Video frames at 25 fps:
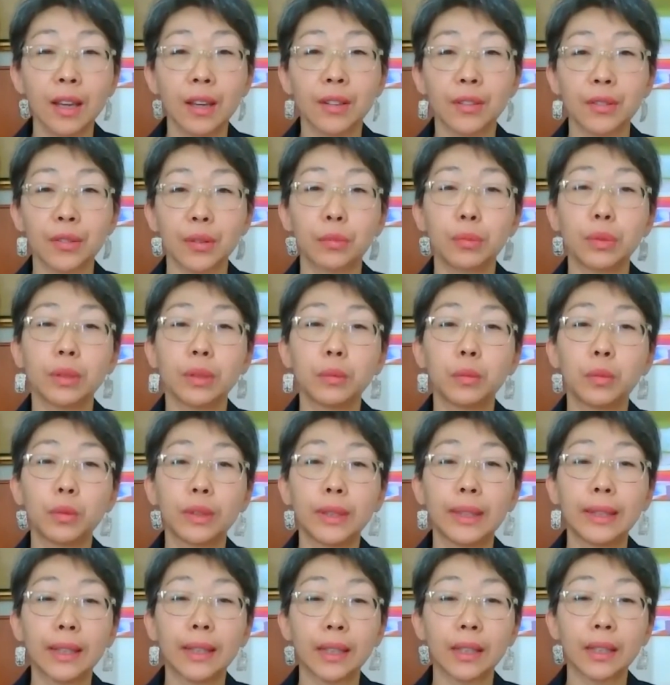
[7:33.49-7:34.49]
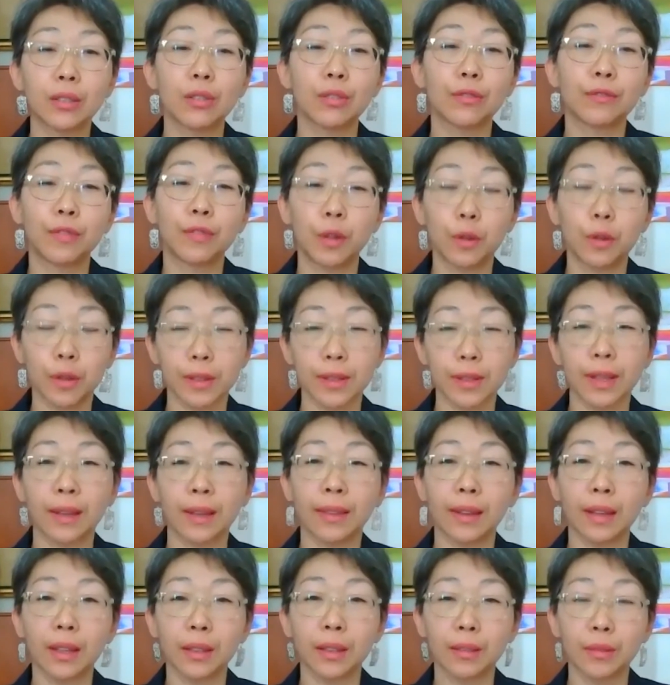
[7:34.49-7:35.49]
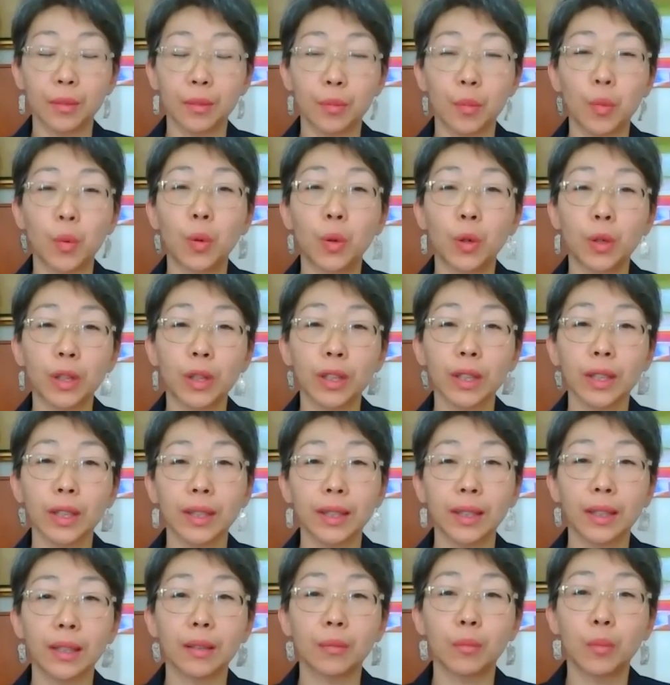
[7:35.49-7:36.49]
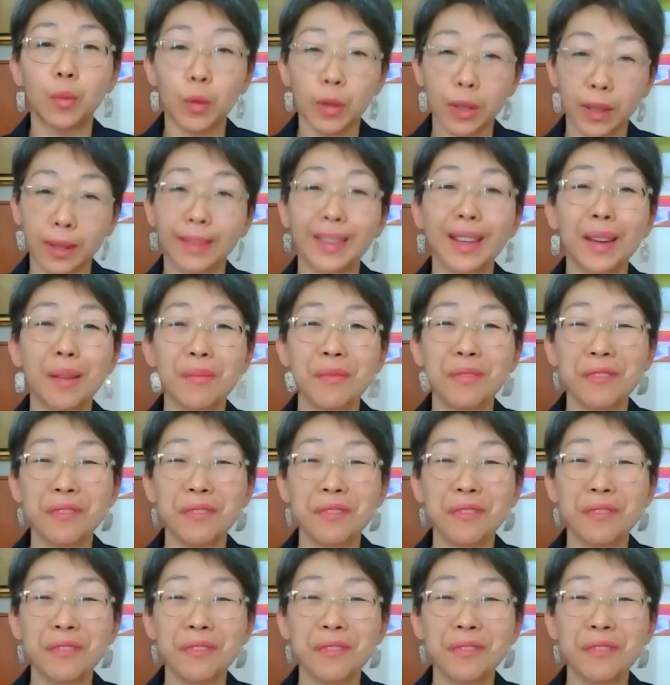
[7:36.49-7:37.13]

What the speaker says: So we would like to focus on that more in depth.